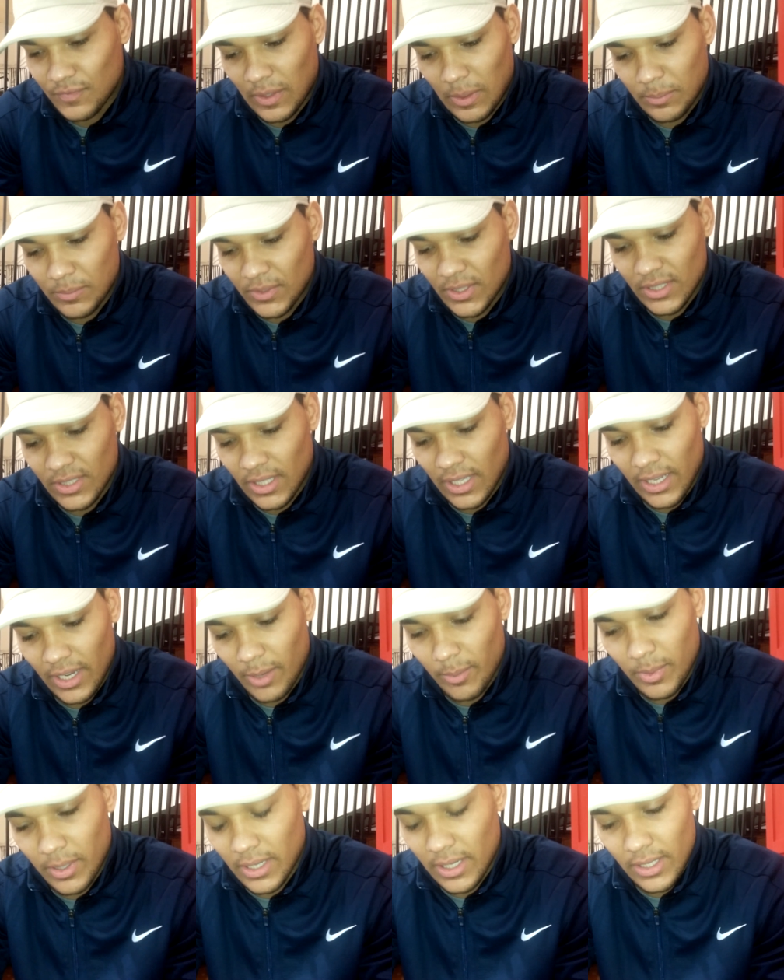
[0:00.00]
I'm just like
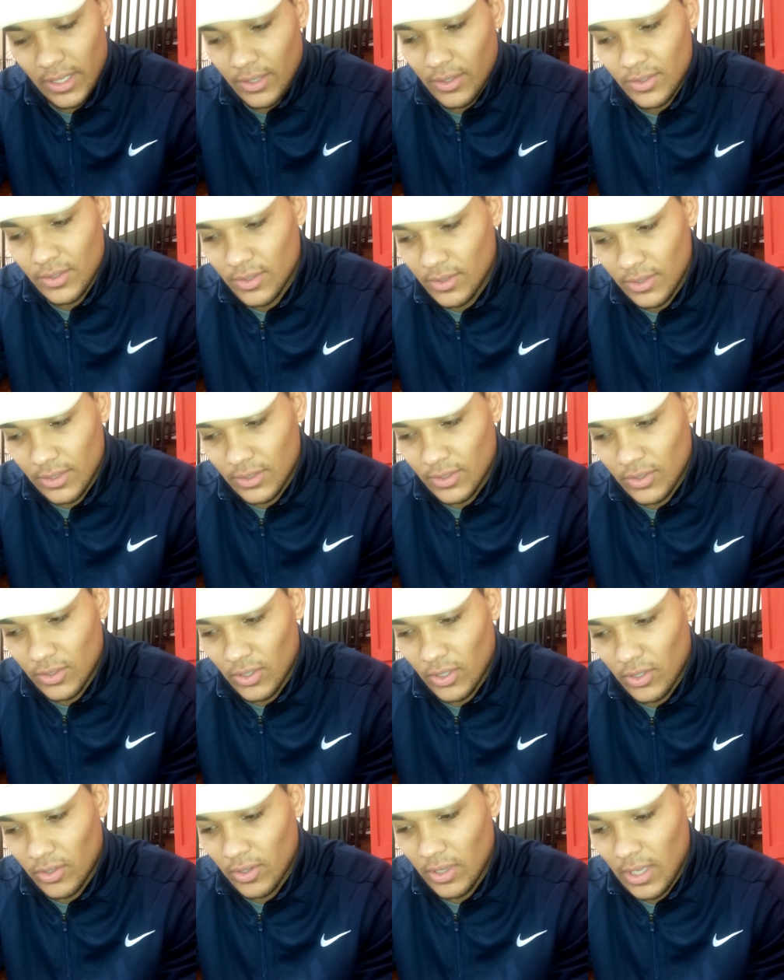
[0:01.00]
everybody else, and
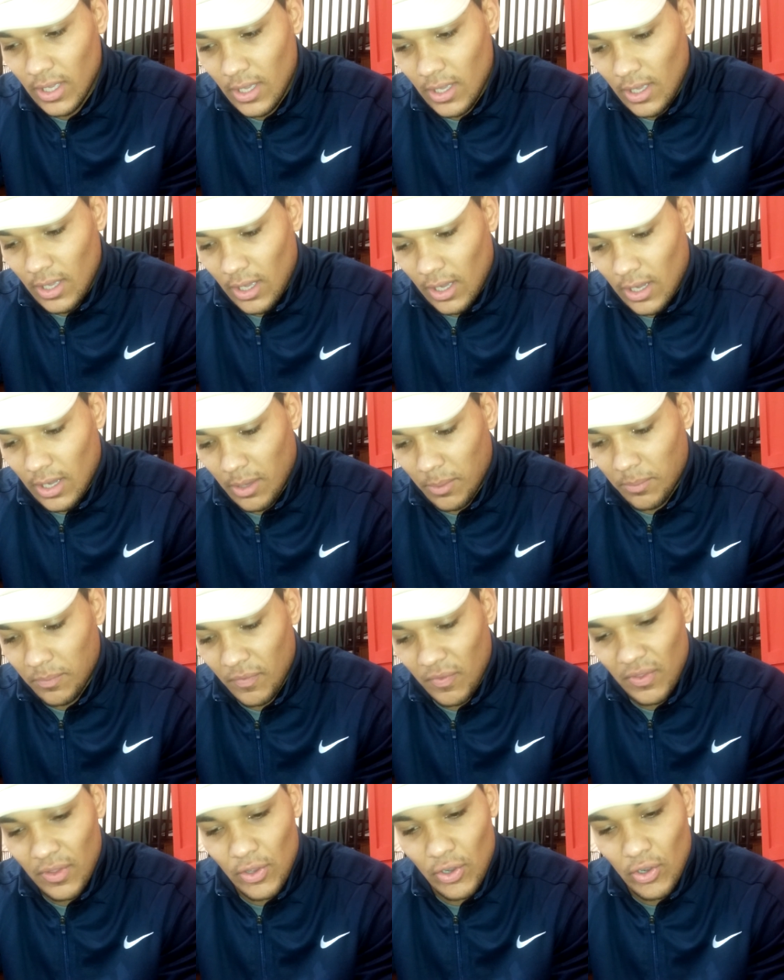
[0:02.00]
so,
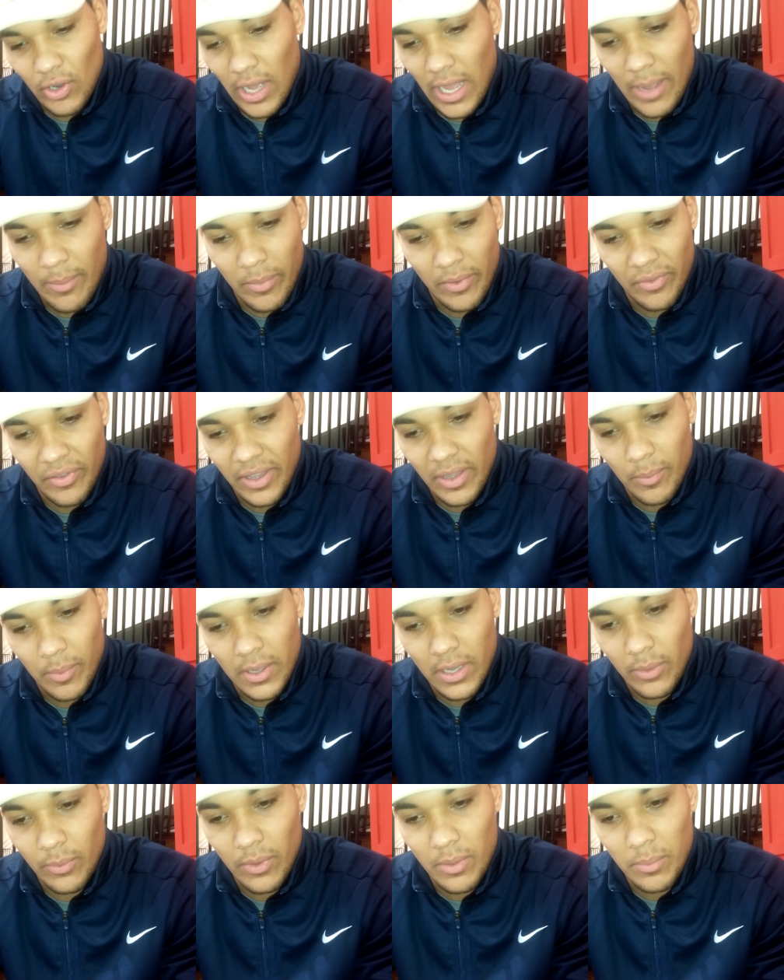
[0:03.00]
um, you know, I have my fam
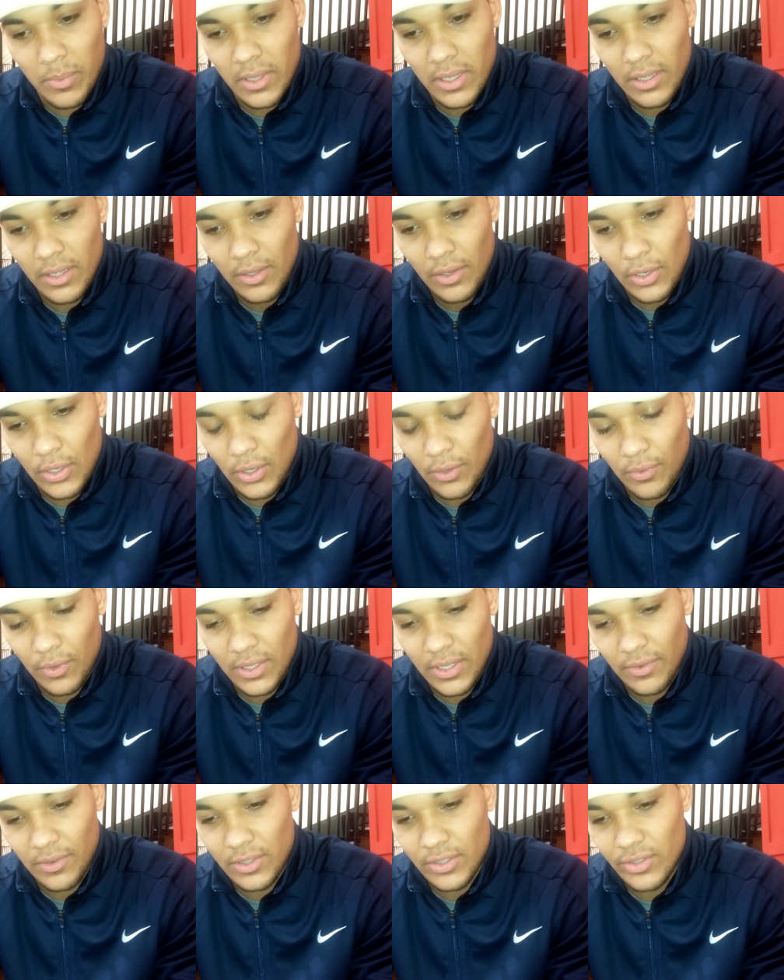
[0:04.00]
come with me, you know,
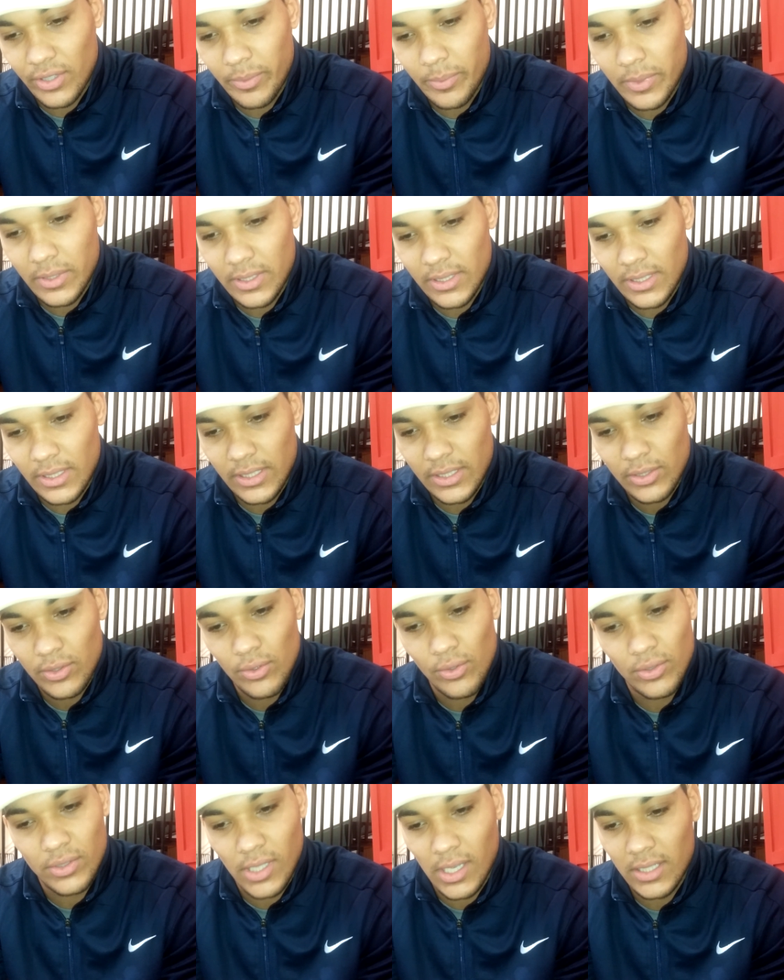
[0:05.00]
for different treatments, and it's
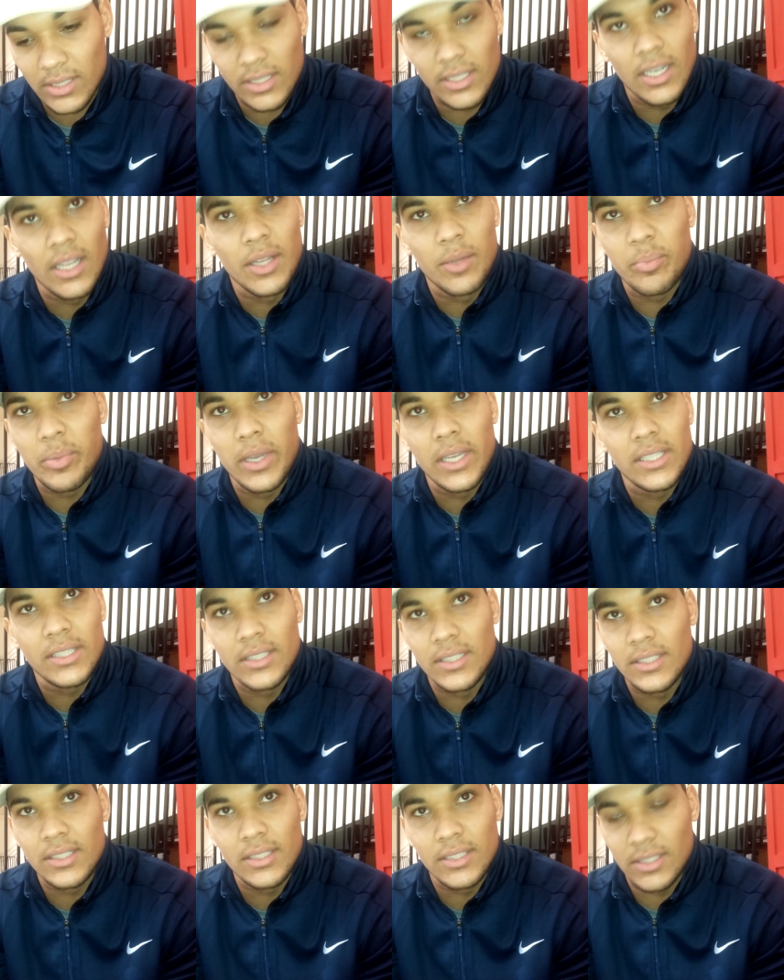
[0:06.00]
cool talking to the other
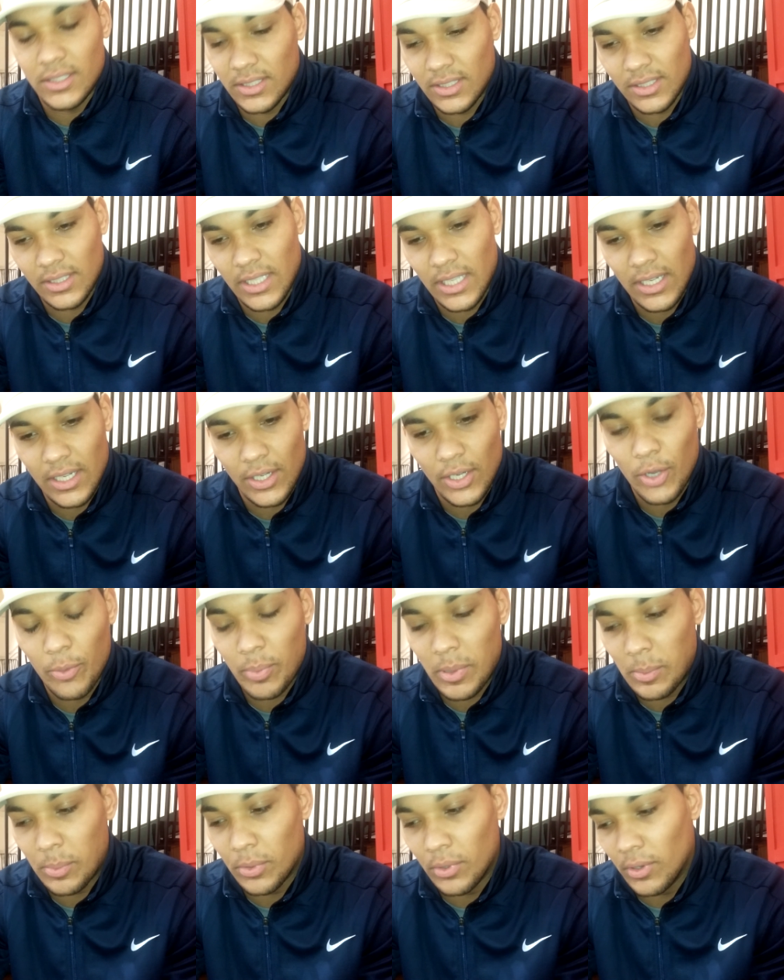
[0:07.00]
patients and just getting to know
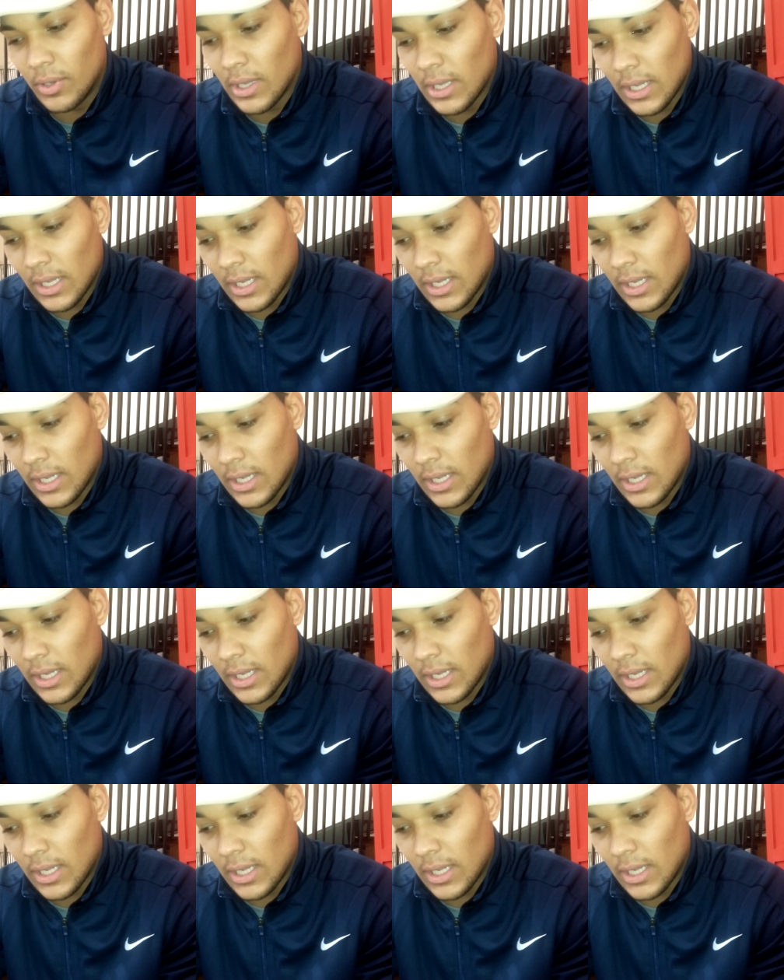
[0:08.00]
people.